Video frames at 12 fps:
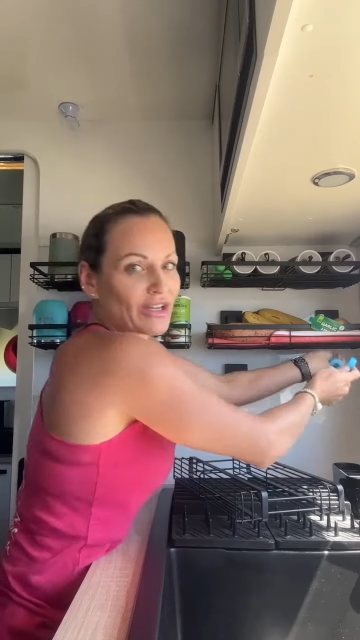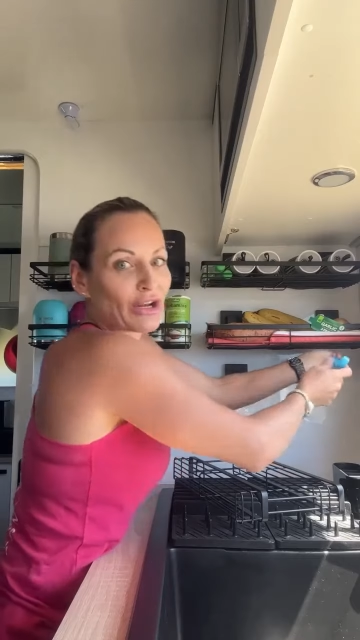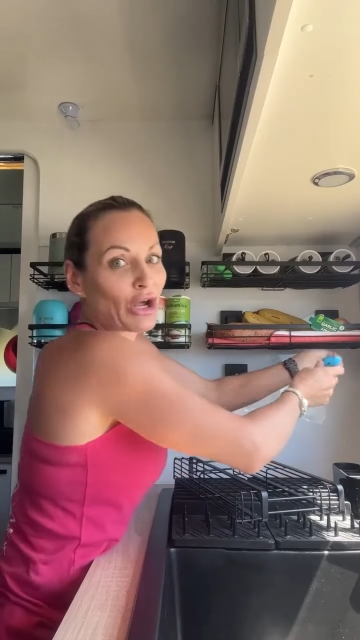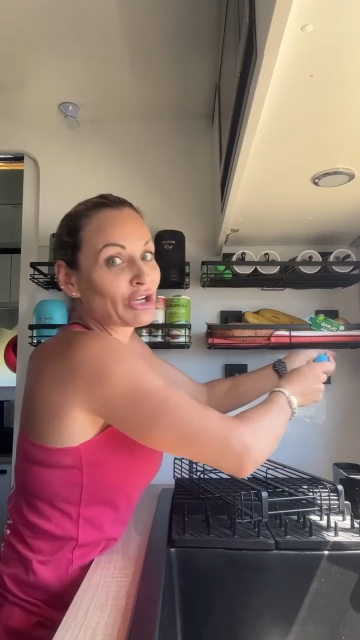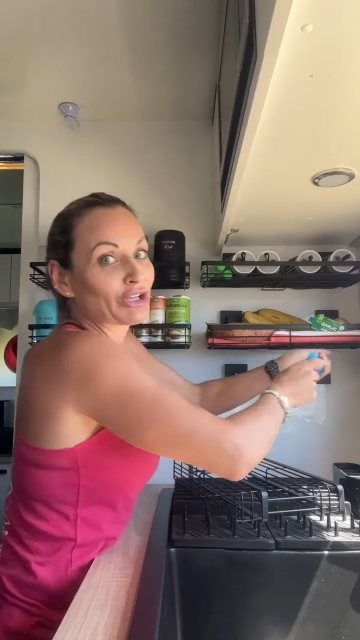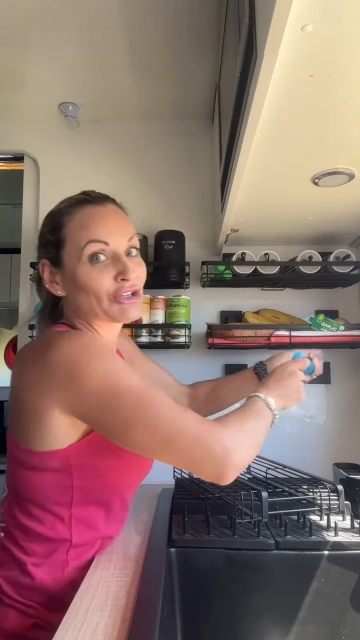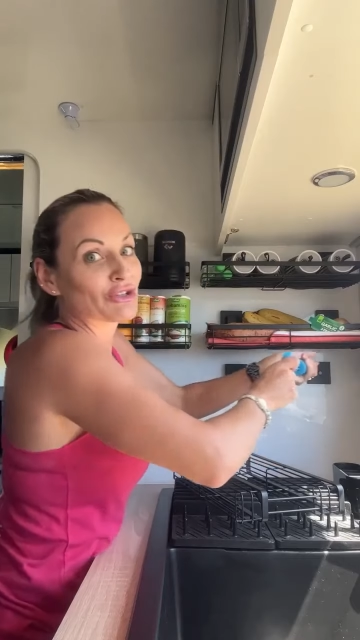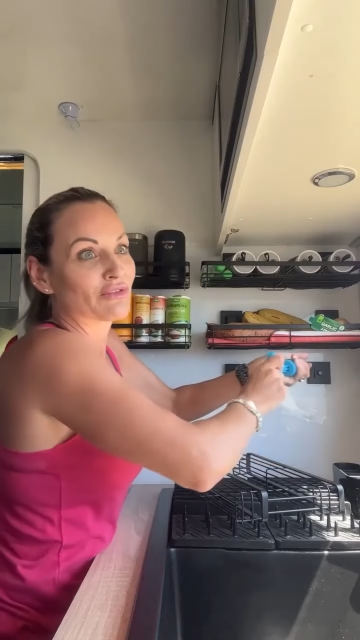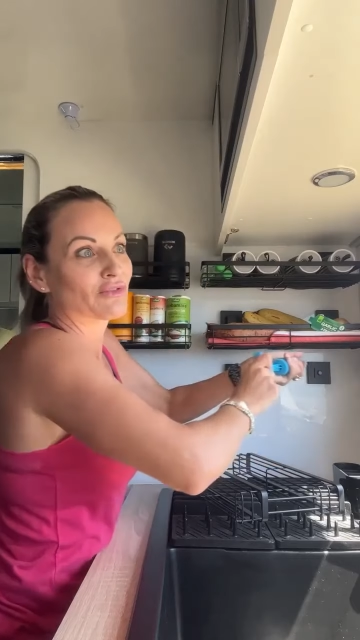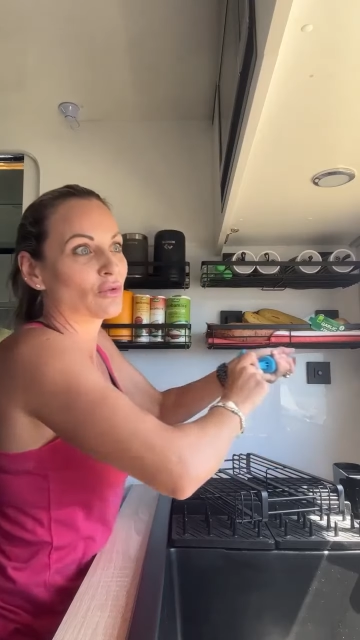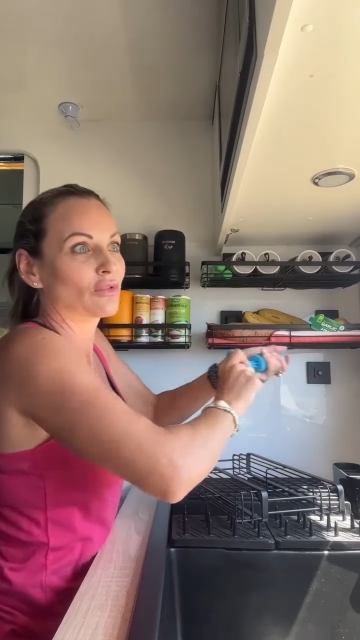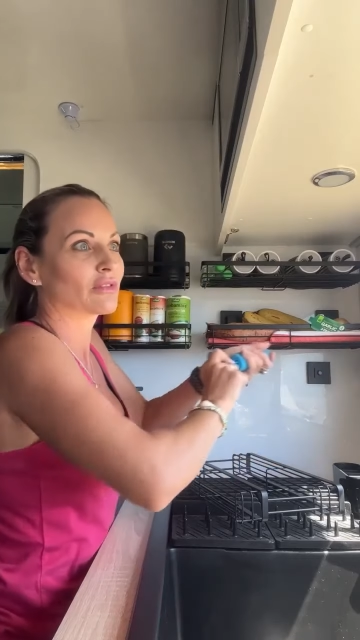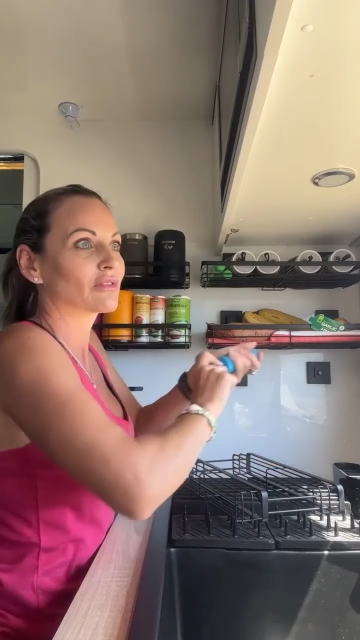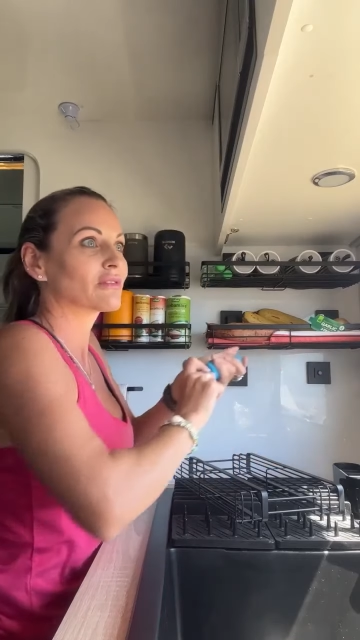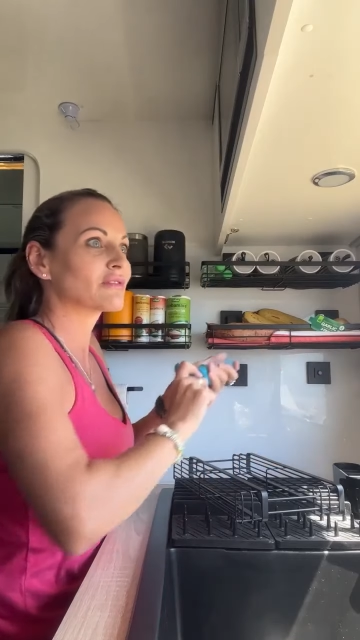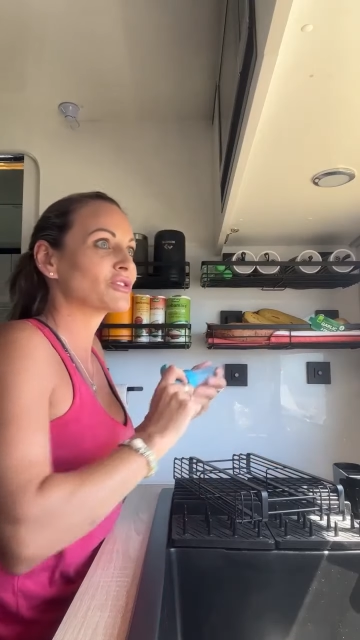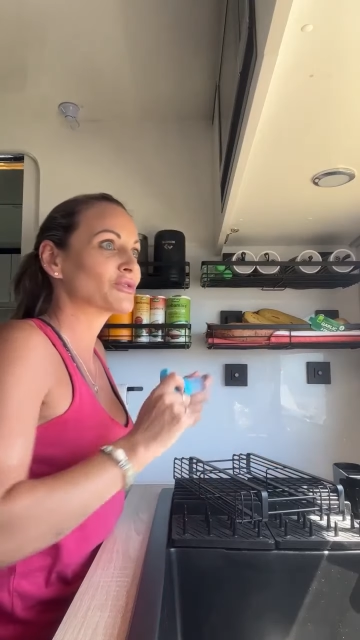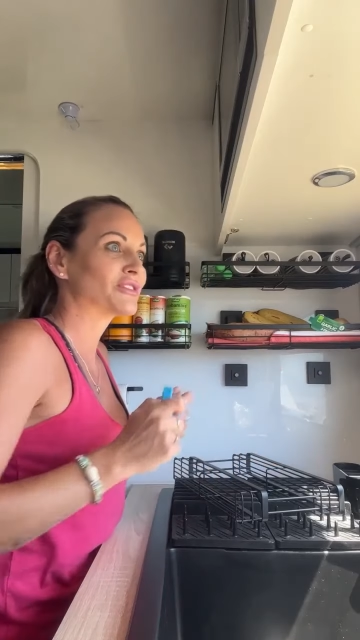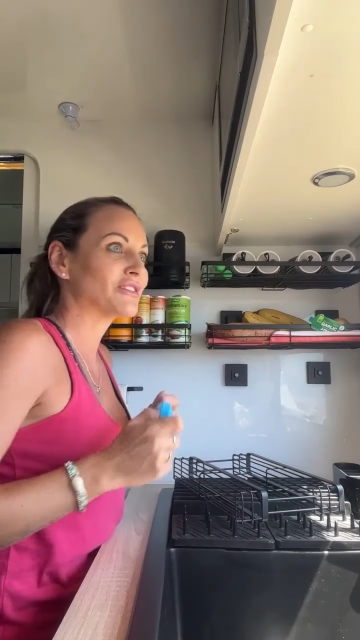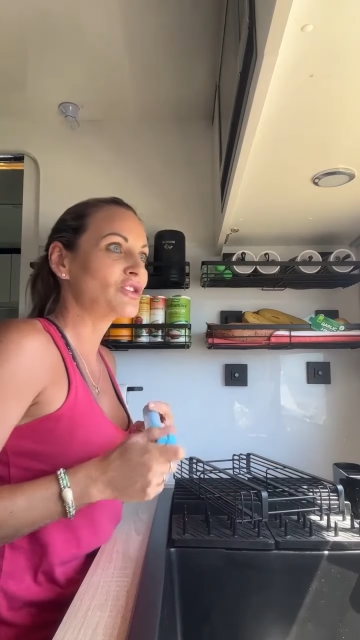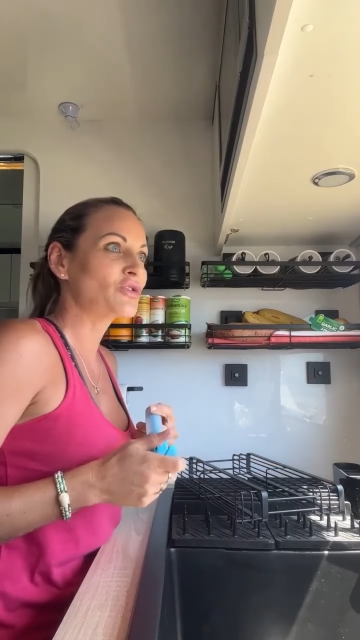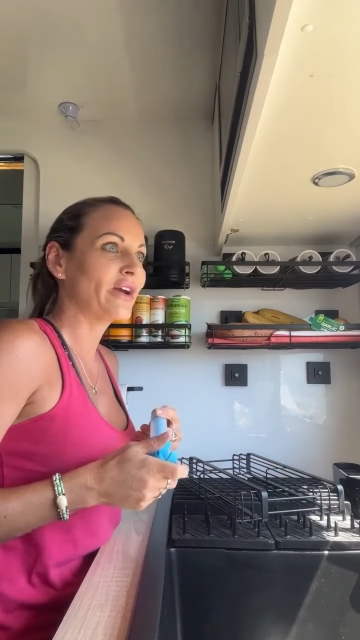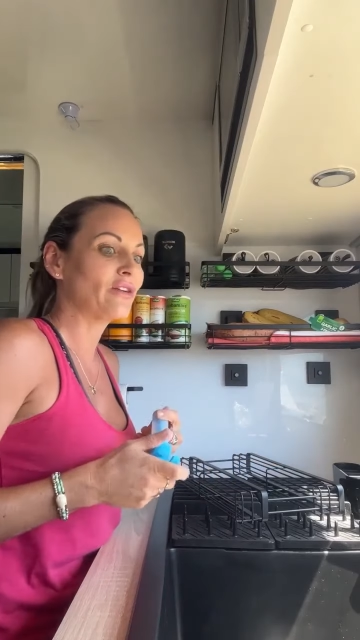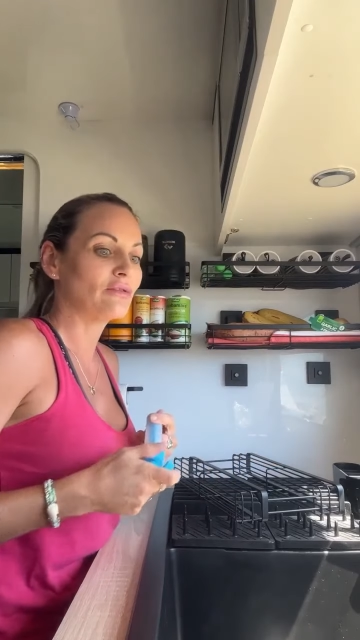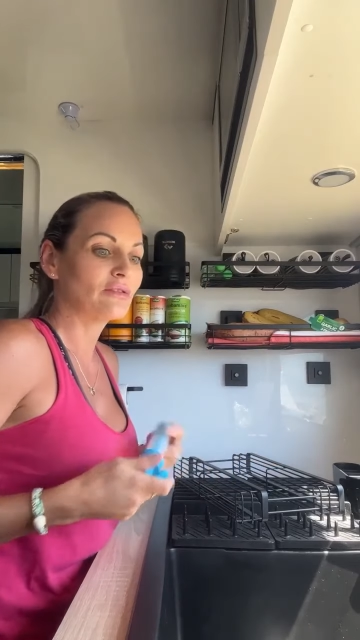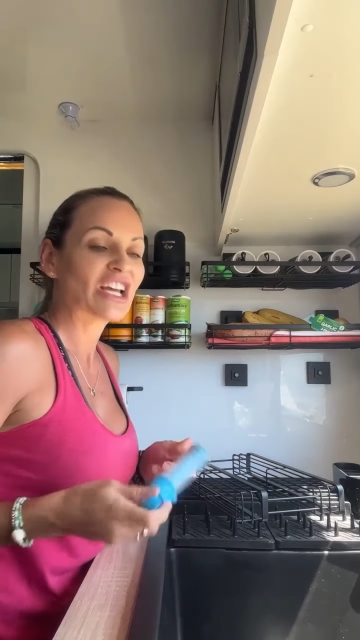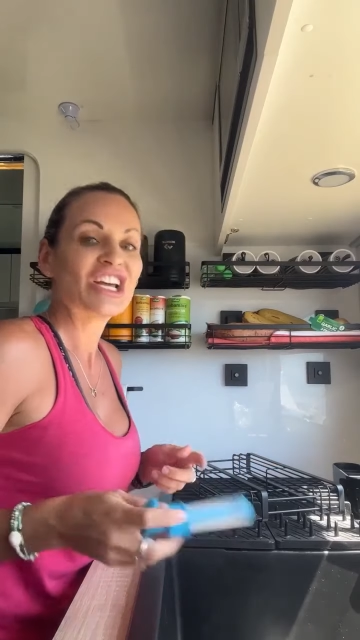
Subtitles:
only going to do 4. Well, let's christen the train horn,